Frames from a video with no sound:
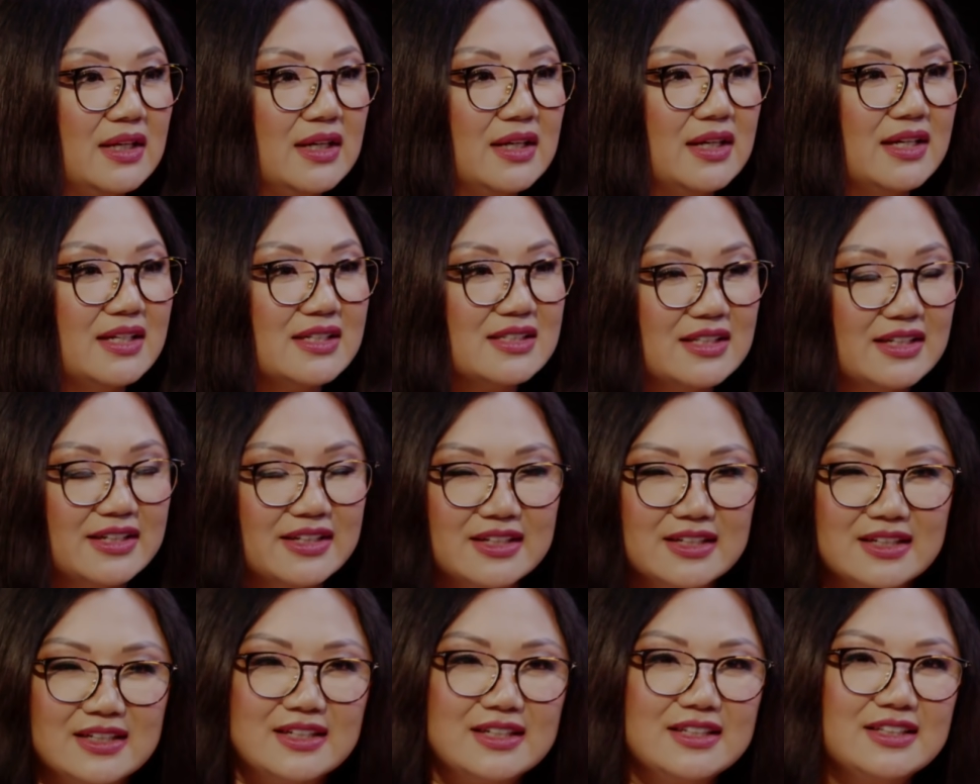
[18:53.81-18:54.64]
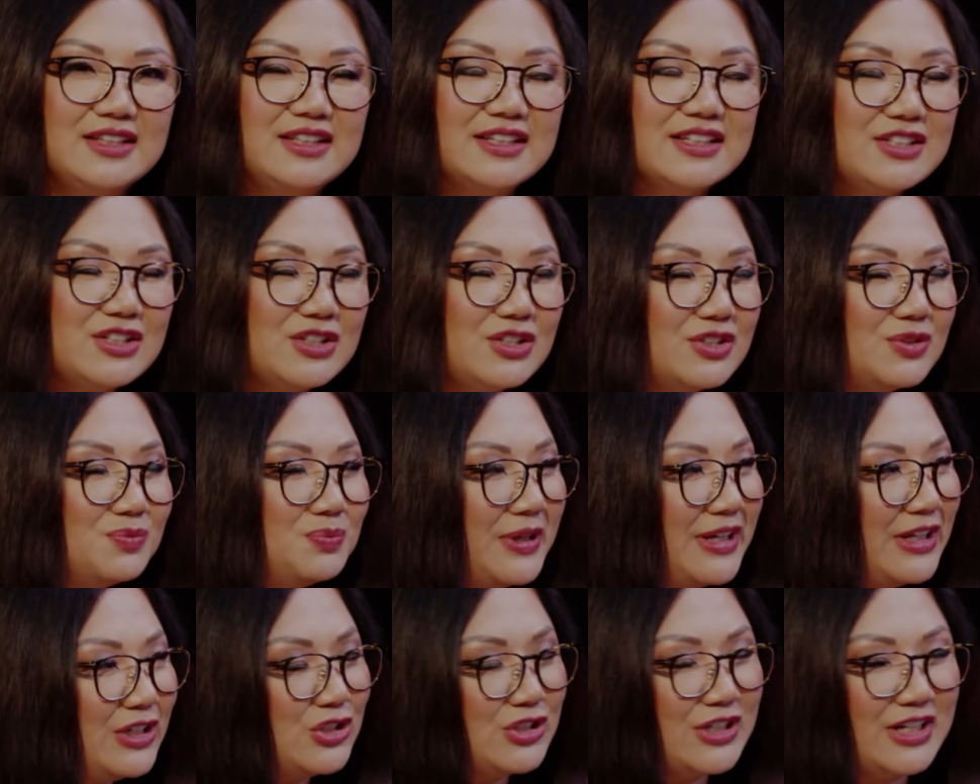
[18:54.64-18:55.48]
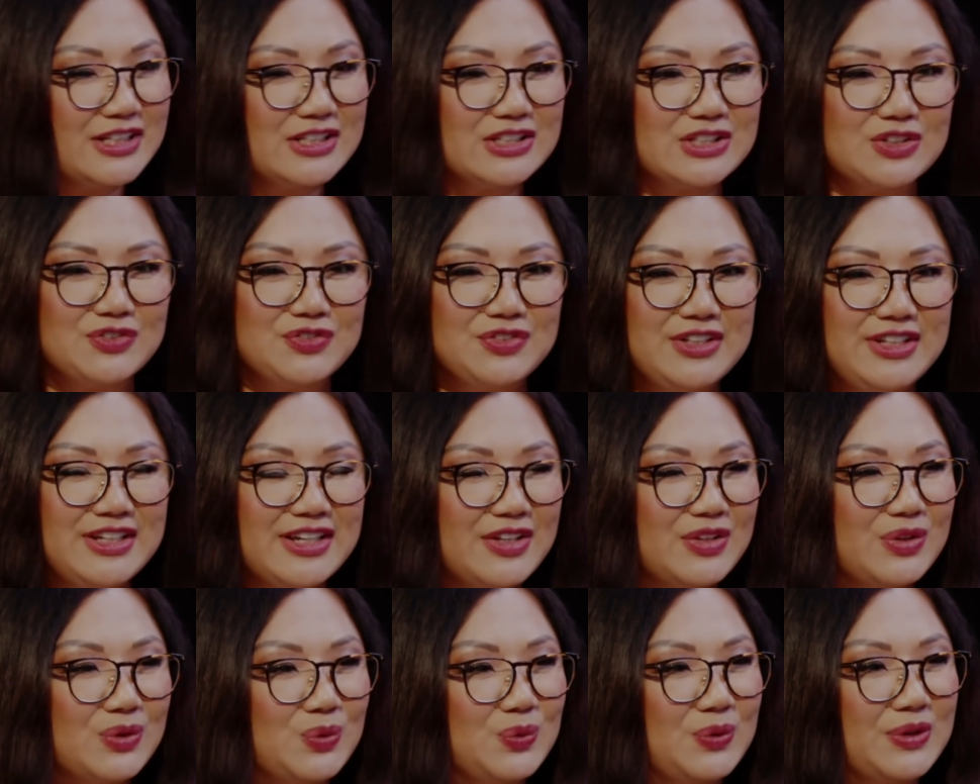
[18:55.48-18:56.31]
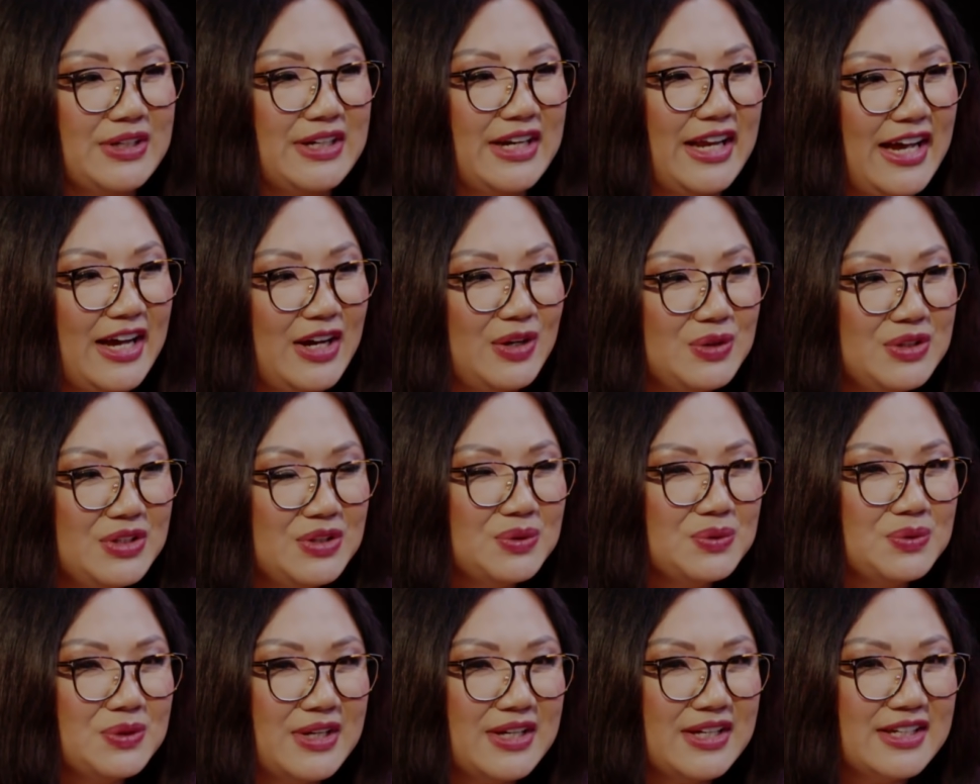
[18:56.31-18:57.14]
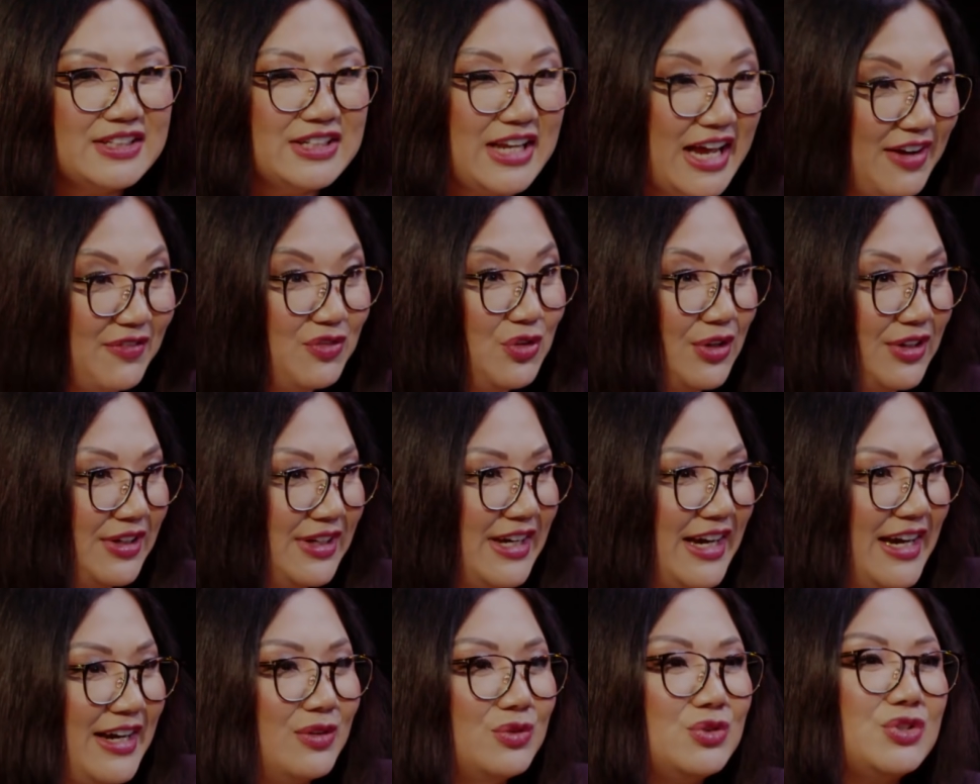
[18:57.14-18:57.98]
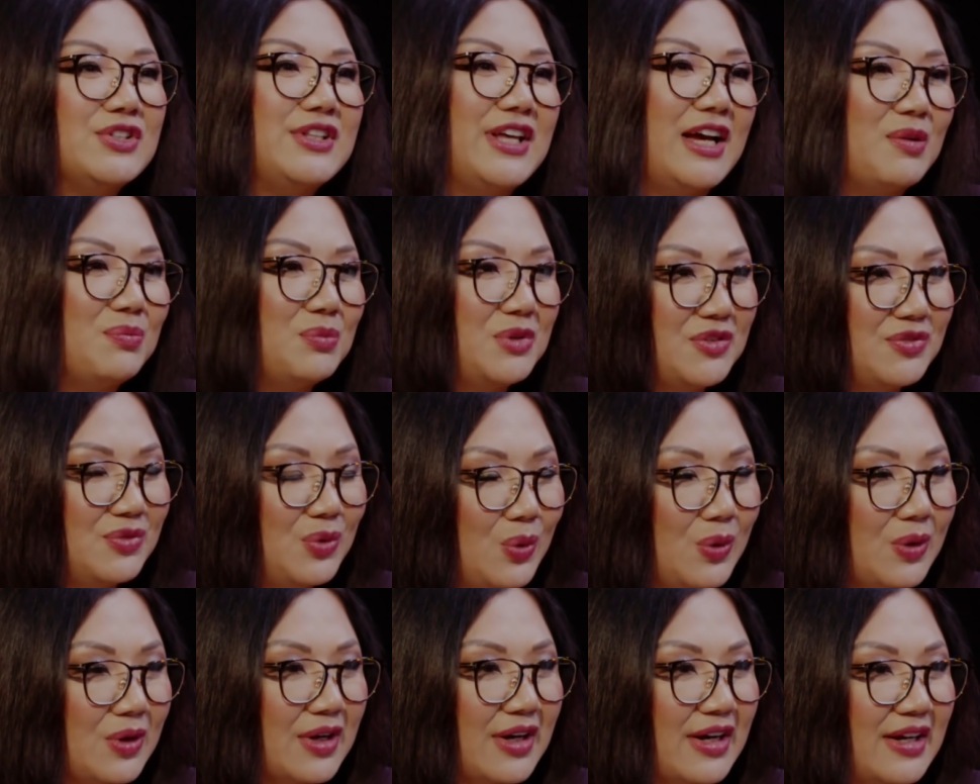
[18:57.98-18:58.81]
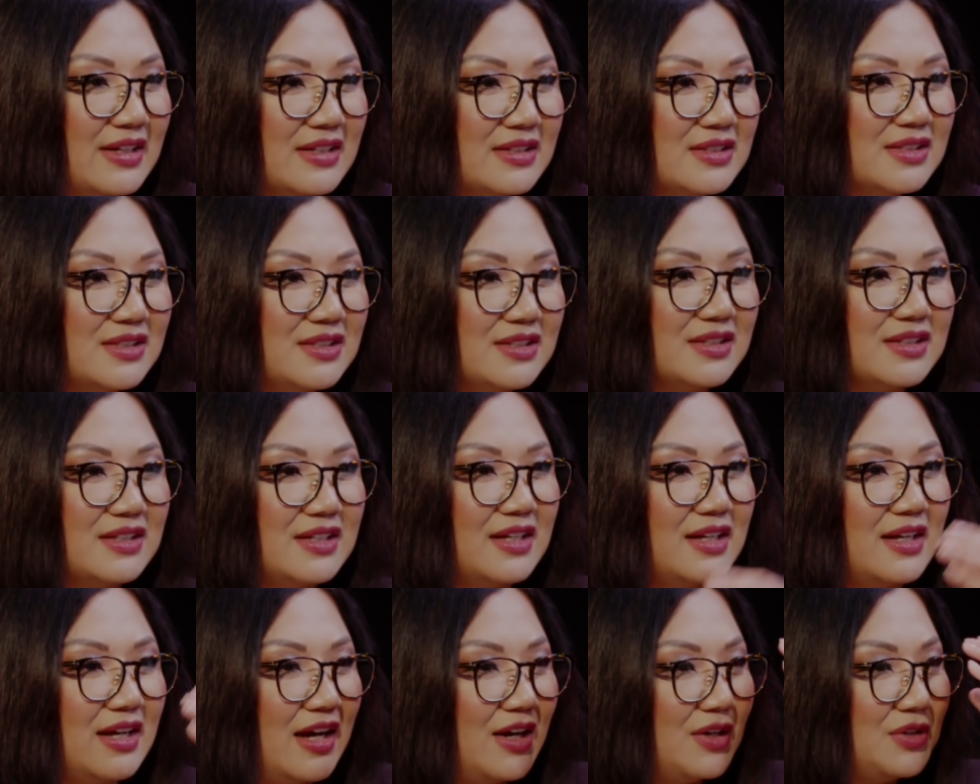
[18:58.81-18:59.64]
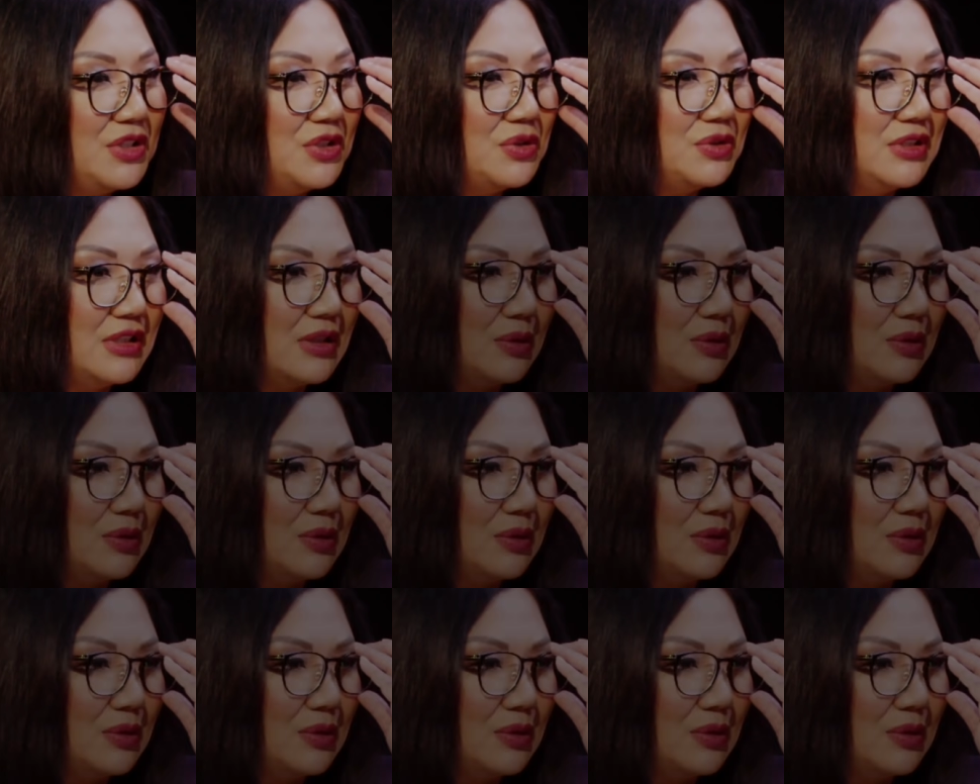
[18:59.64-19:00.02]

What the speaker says: It's like this being jealous of the other one. Have you encountered that before? And how do you deal